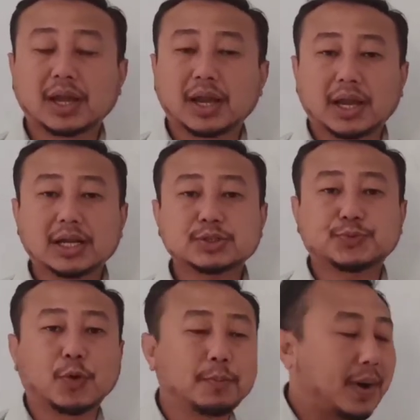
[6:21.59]
It is
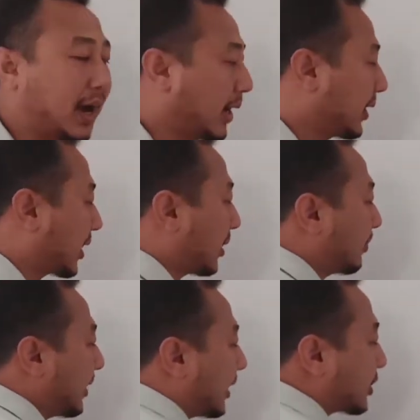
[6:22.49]
formed by the
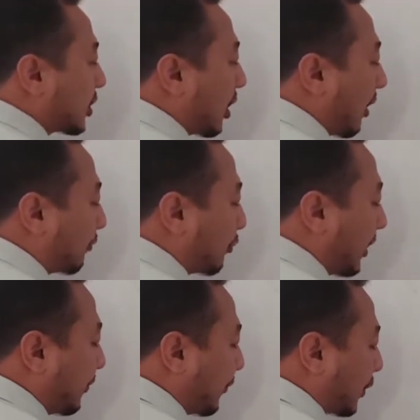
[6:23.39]
combination of three
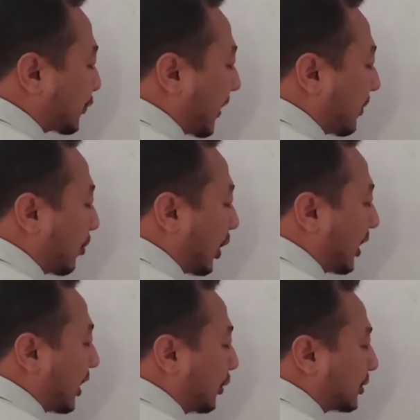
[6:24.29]
phosphate
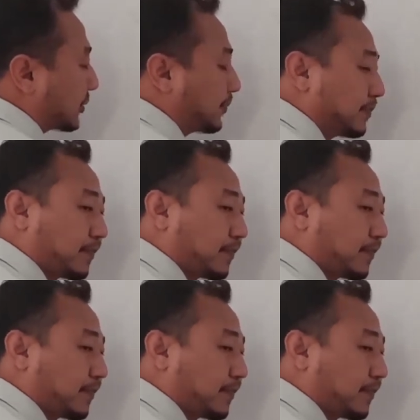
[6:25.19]
molecules.